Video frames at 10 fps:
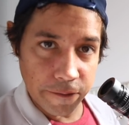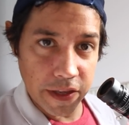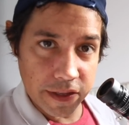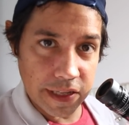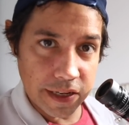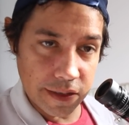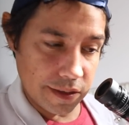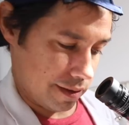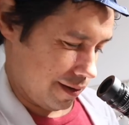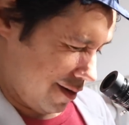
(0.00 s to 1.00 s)
found the
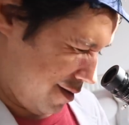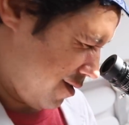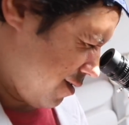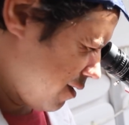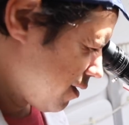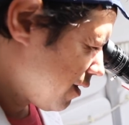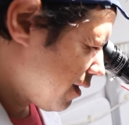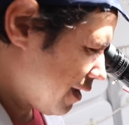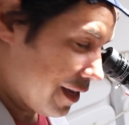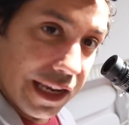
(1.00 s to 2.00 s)

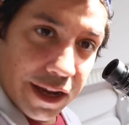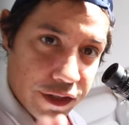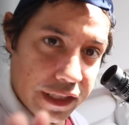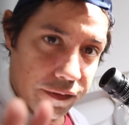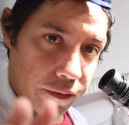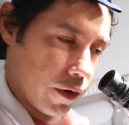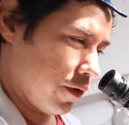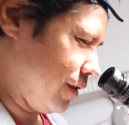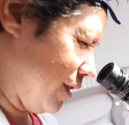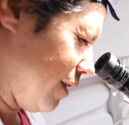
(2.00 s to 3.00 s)
sun. Now I just have to
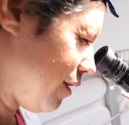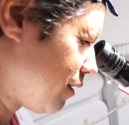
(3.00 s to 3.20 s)
focus.